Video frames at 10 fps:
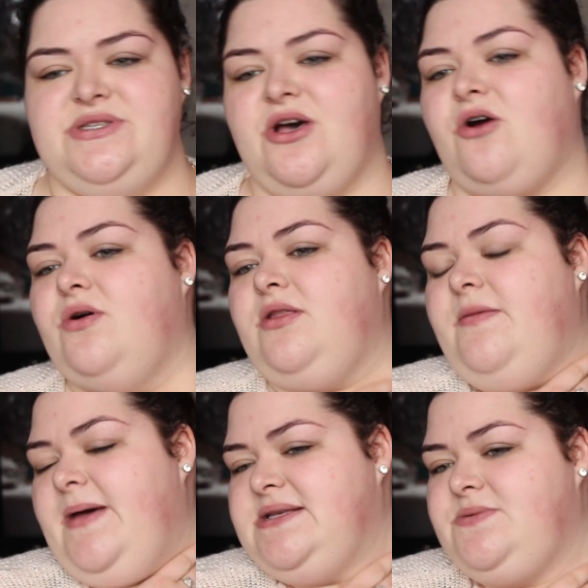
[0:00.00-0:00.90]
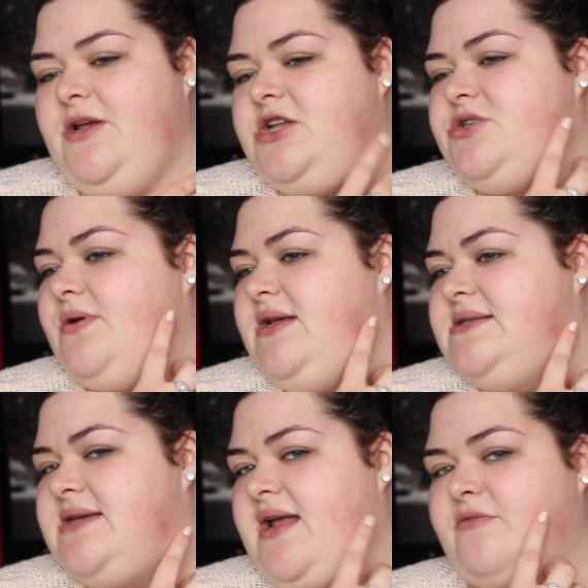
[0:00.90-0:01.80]
So the best way to do it
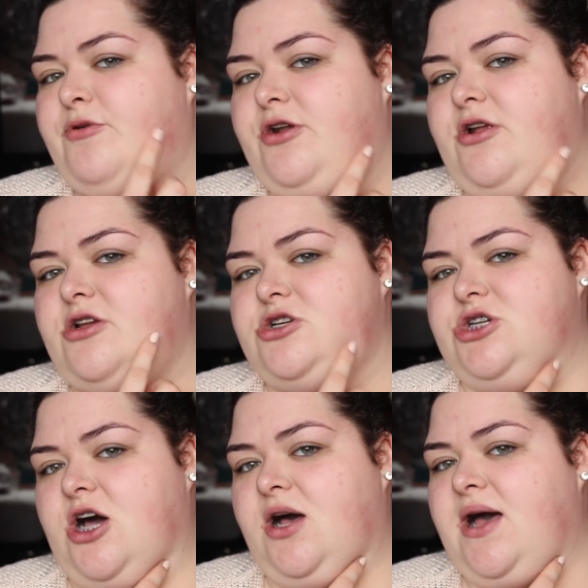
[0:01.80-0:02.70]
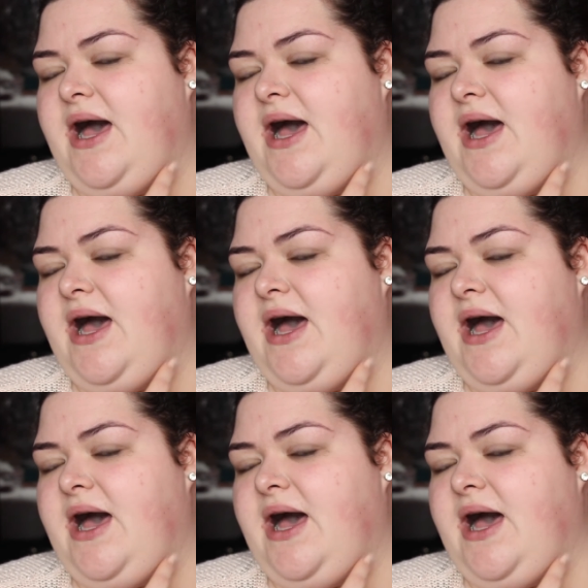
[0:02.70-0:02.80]
is kind of put it on your jaw.